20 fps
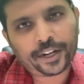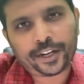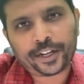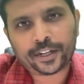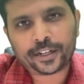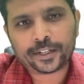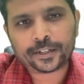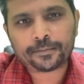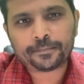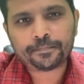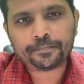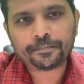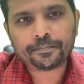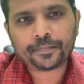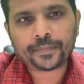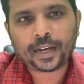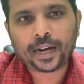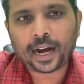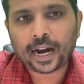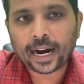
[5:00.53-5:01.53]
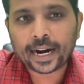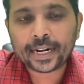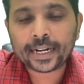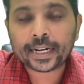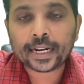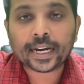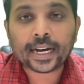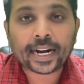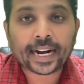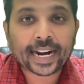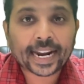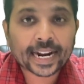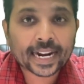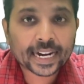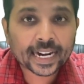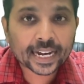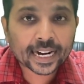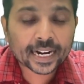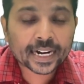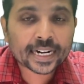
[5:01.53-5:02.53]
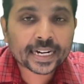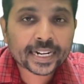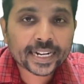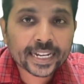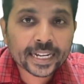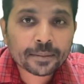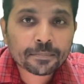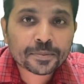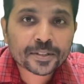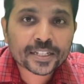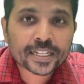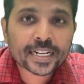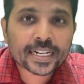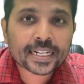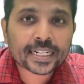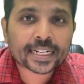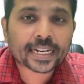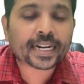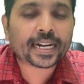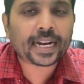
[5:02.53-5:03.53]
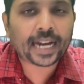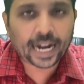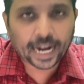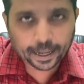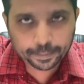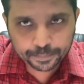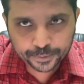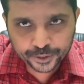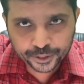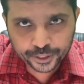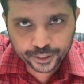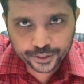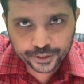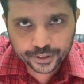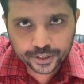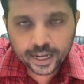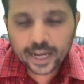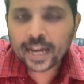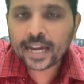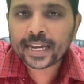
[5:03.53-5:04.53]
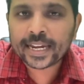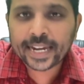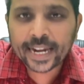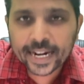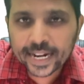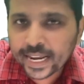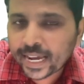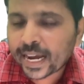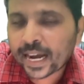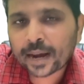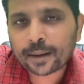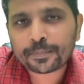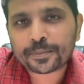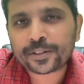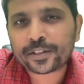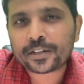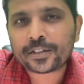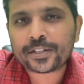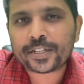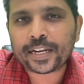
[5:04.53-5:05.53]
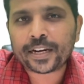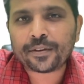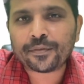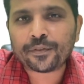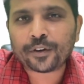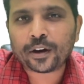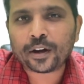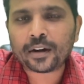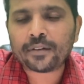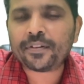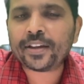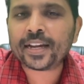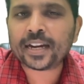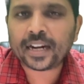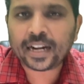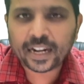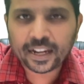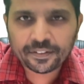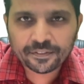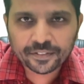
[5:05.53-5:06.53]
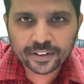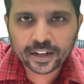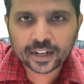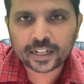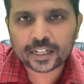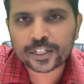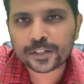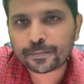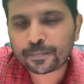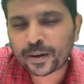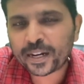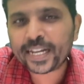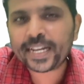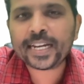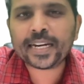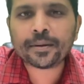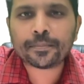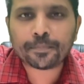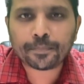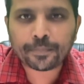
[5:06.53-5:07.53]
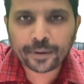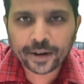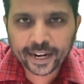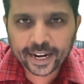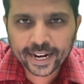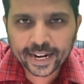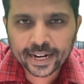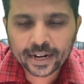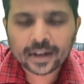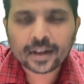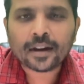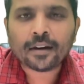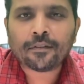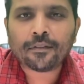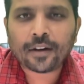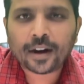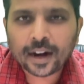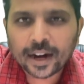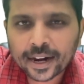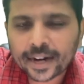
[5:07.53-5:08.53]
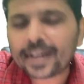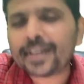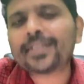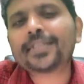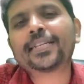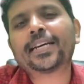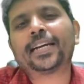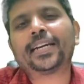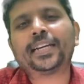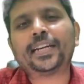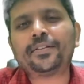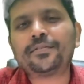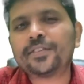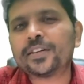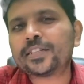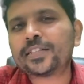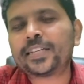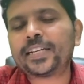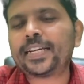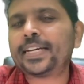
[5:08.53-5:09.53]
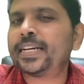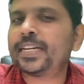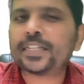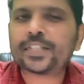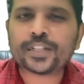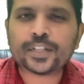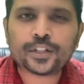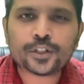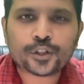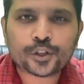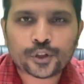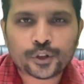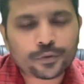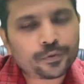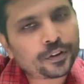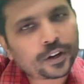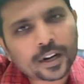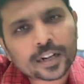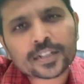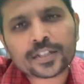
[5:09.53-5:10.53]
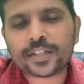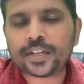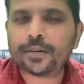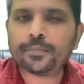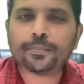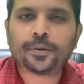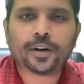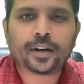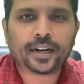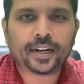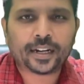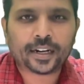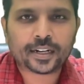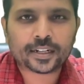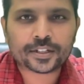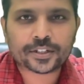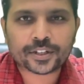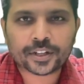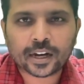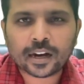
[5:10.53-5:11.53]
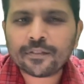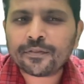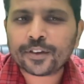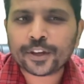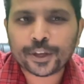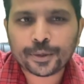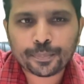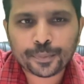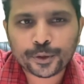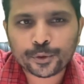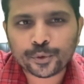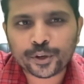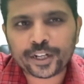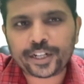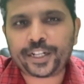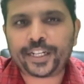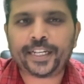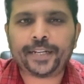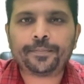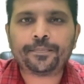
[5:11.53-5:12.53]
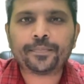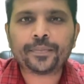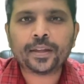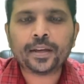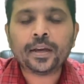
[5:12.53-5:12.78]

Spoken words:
year, and recurrent deep seated abscess. Any abscess involving liver, spleen, brain warrants an investigations towards inborn errors of immunity.